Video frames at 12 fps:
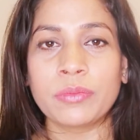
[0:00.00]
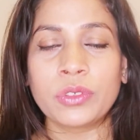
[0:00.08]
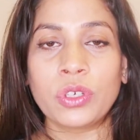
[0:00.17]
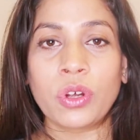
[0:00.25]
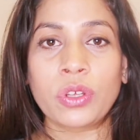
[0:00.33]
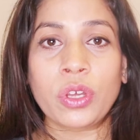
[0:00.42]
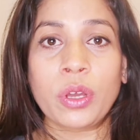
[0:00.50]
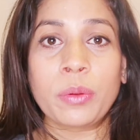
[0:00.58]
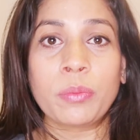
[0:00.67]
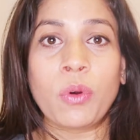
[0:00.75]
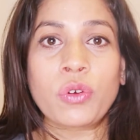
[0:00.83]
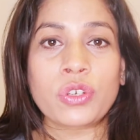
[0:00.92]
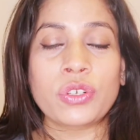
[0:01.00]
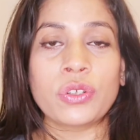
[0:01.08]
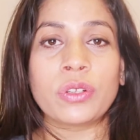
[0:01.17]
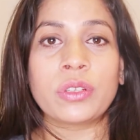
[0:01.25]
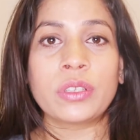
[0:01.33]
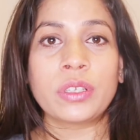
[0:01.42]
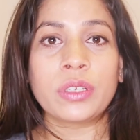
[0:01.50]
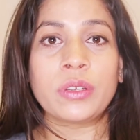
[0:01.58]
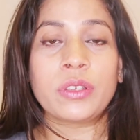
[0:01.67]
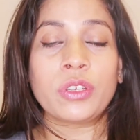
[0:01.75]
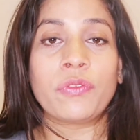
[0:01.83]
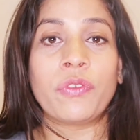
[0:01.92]
your emotional,
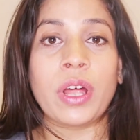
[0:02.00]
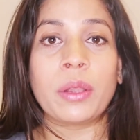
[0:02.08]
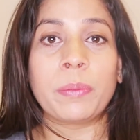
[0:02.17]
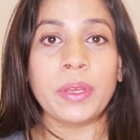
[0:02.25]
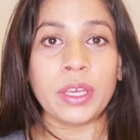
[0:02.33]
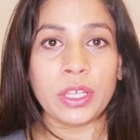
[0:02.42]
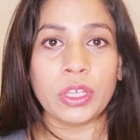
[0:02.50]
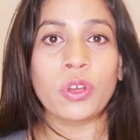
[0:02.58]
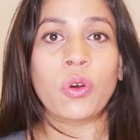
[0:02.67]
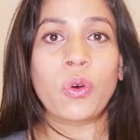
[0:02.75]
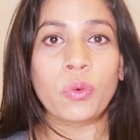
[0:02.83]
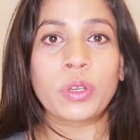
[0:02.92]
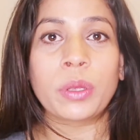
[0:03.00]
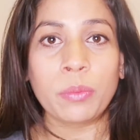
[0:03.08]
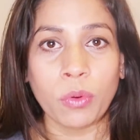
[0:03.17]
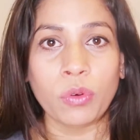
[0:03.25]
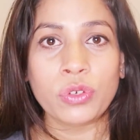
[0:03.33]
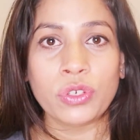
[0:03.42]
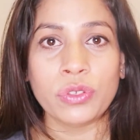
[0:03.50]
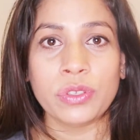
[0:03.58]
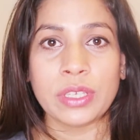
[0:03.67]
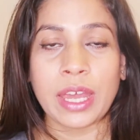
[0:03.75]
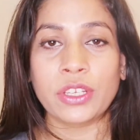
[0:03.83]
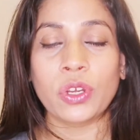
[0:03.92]
your well-being, your own
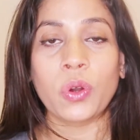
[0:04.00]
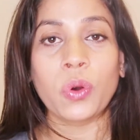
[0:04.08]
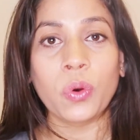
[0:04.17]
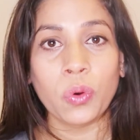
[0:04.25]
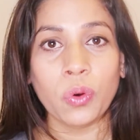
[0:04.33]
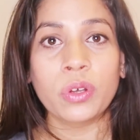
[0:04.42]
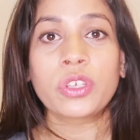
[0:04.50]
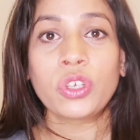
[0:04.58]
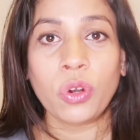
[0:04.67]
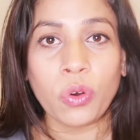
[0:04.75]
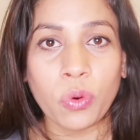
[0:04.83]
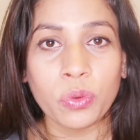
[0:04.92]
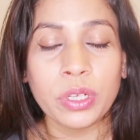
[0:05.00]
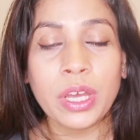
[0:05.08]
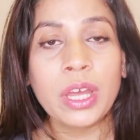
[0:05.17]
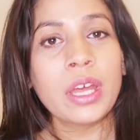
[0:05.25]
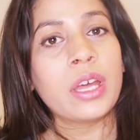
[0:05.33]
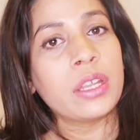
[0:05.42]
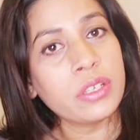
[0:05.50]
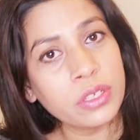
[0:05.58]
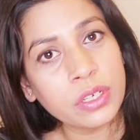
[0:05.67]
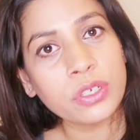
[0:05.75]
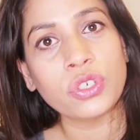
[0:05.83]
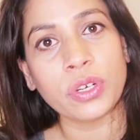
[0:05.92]
emotions, and your own
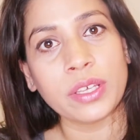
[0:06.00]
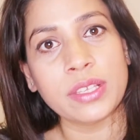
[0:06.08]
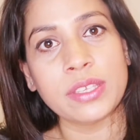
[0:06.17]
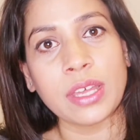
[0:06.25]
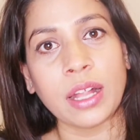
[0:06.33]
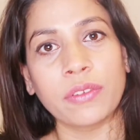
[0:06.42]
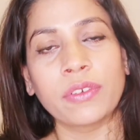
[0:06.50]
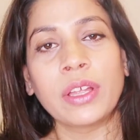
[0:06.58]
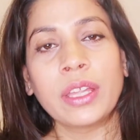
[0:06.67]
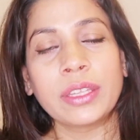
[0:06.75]
nurturing self.